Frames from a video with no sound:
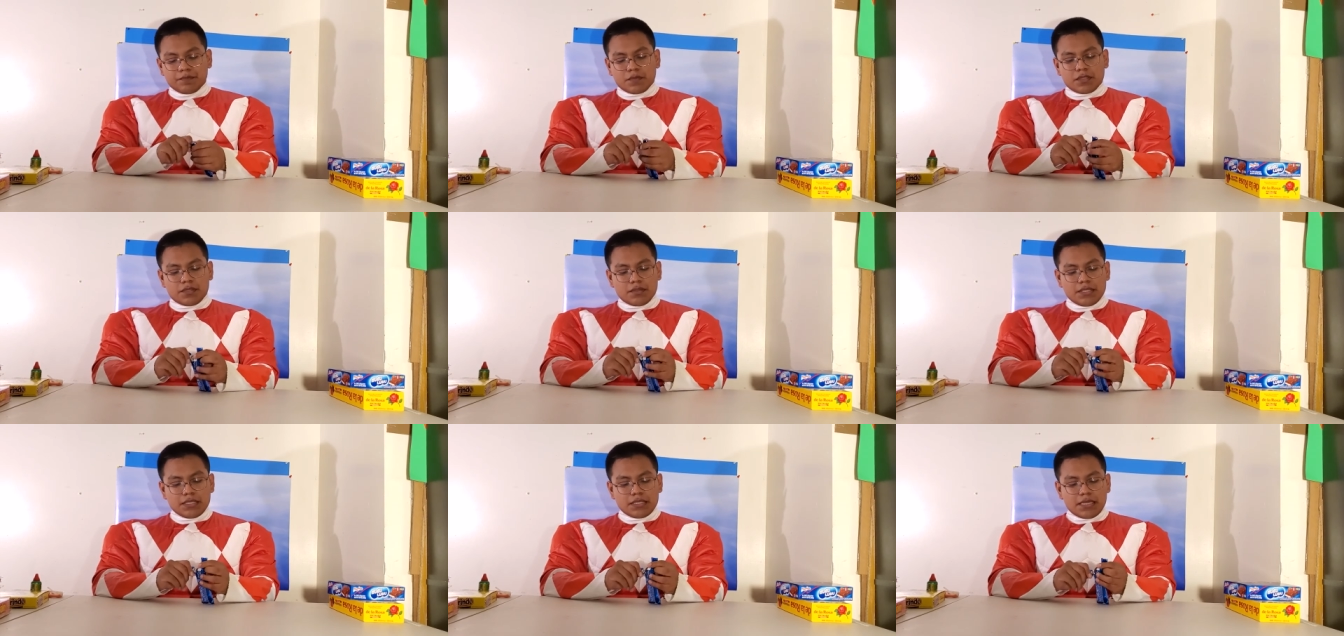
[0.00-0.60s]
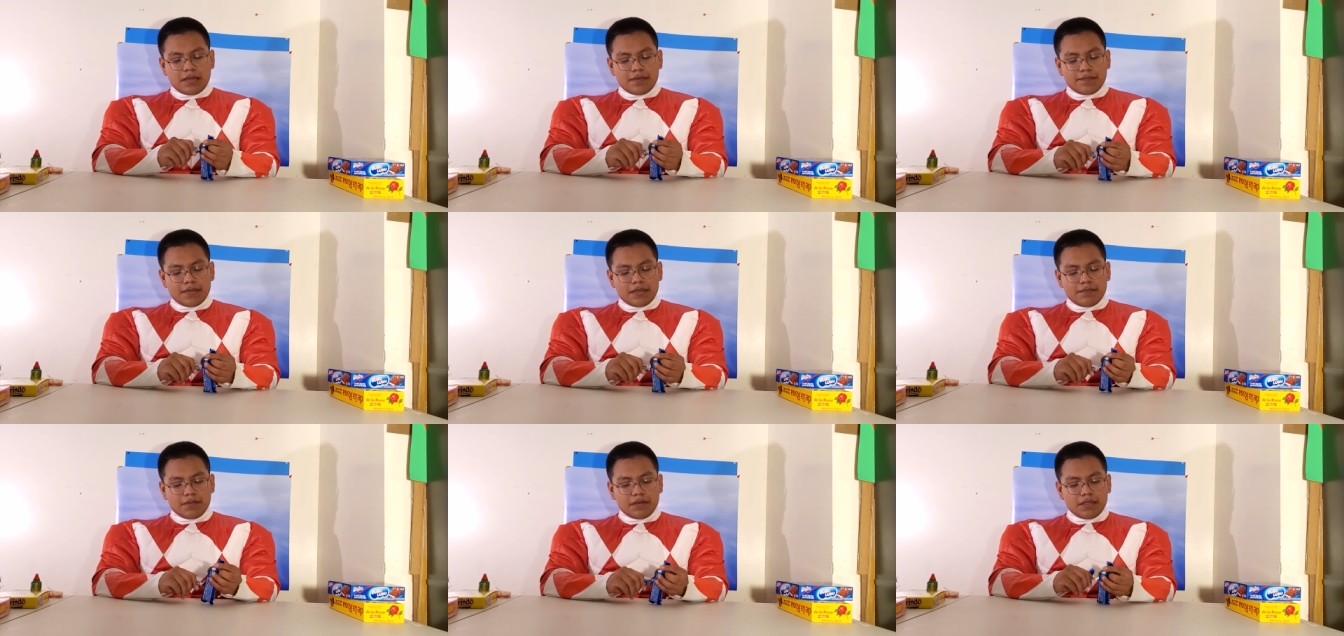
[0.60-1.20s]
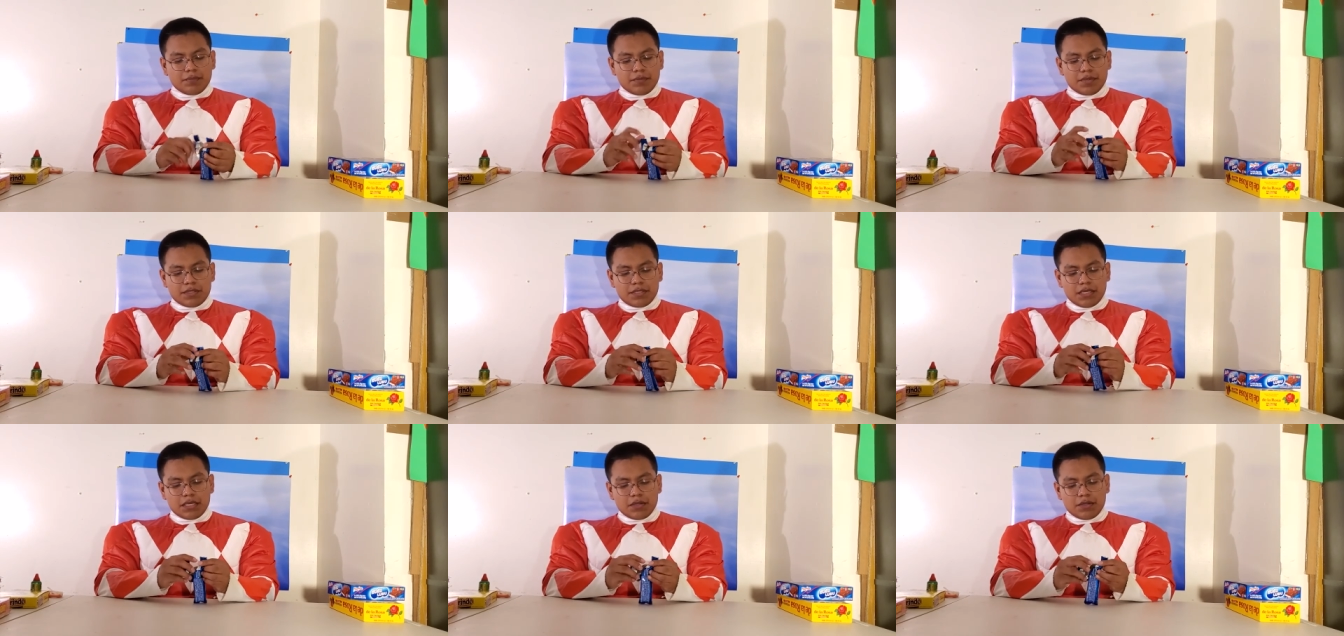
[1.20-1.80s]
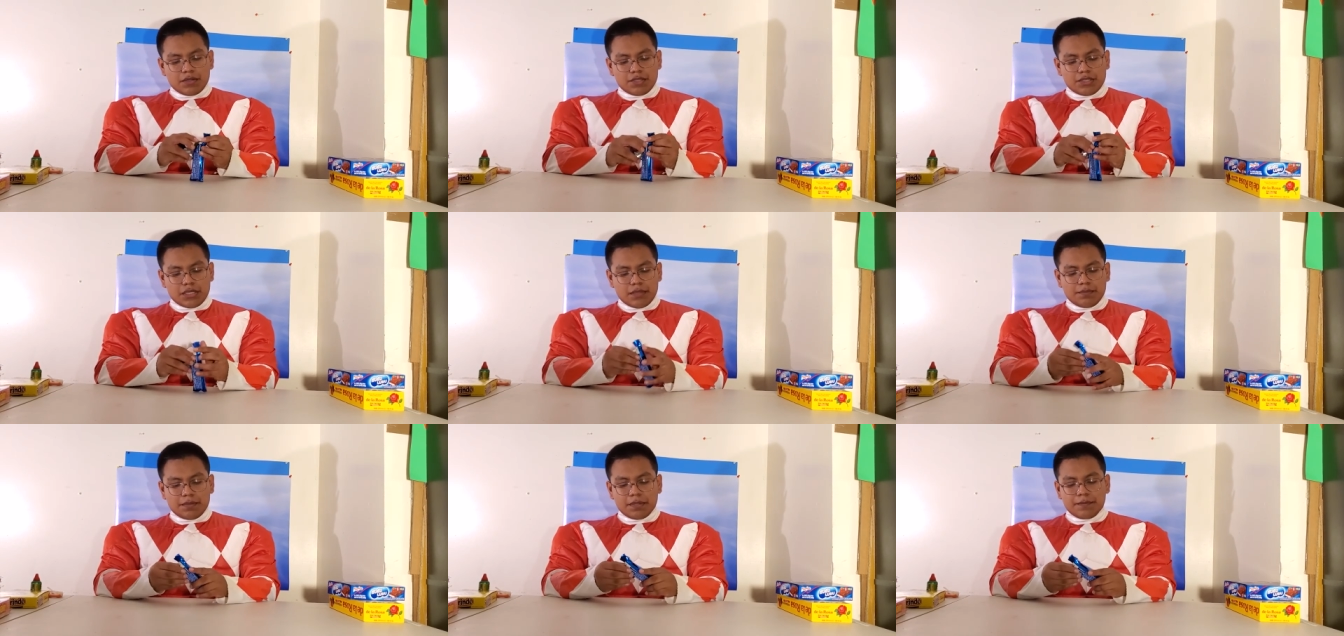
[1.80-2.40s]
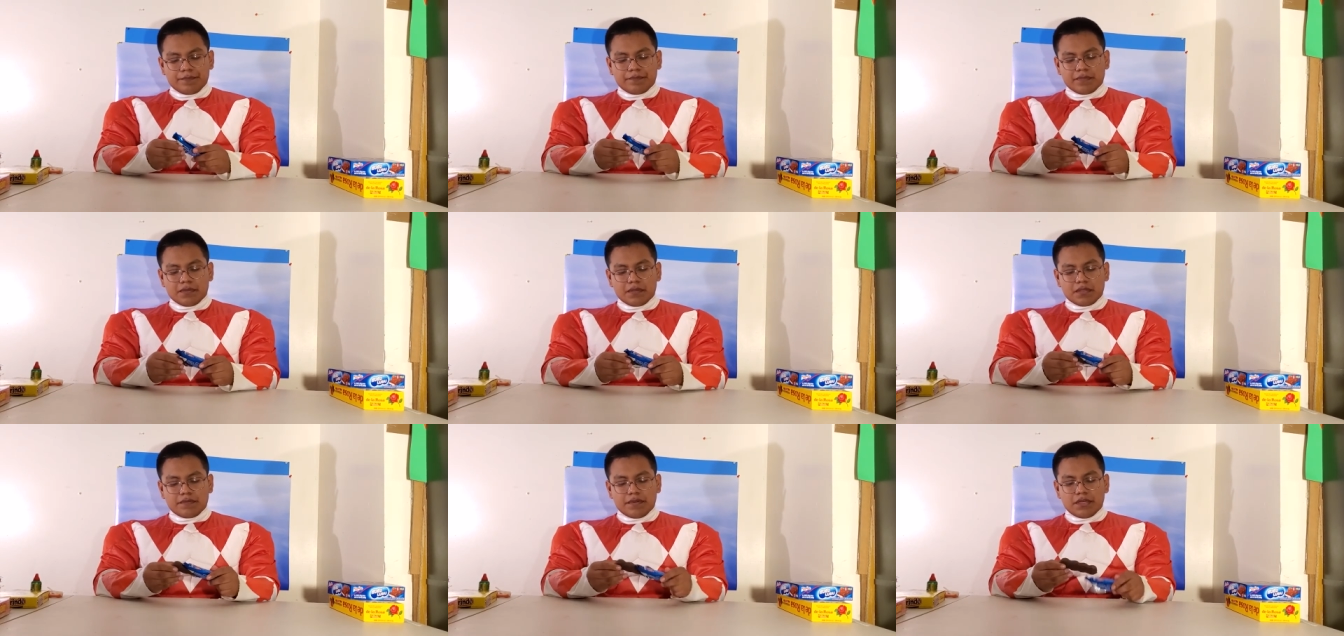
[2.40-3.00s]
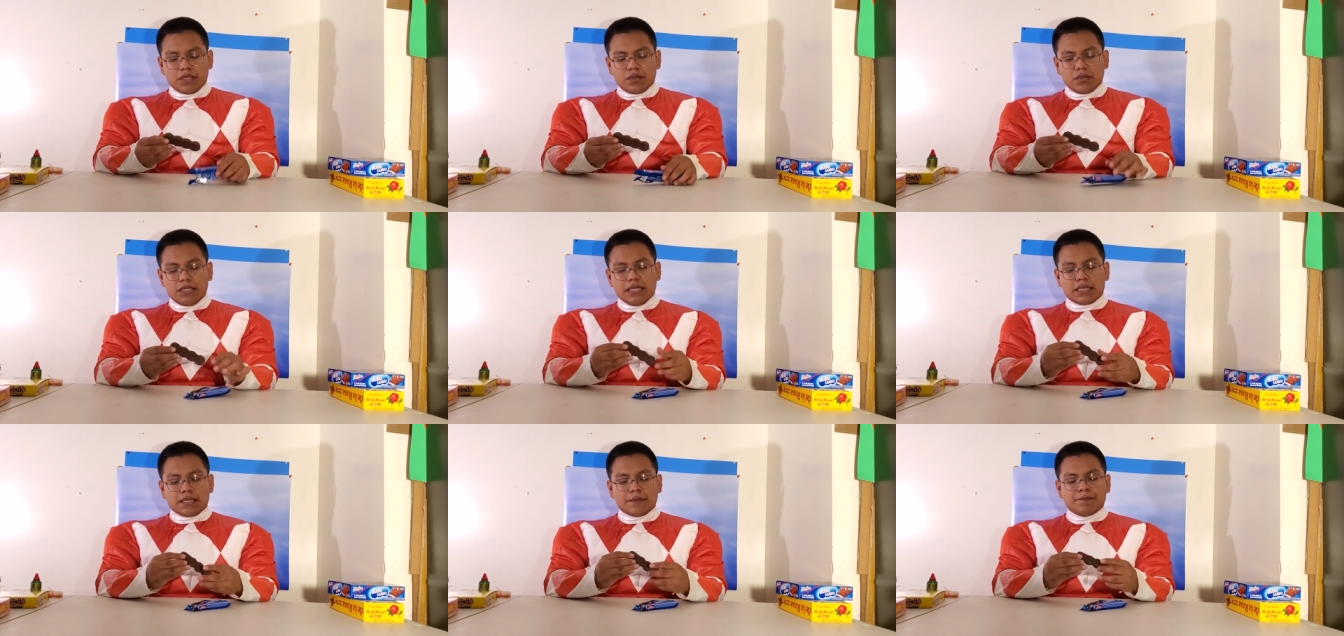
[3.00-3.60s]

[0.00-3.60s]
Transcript: So these have a very particular shape, very unique.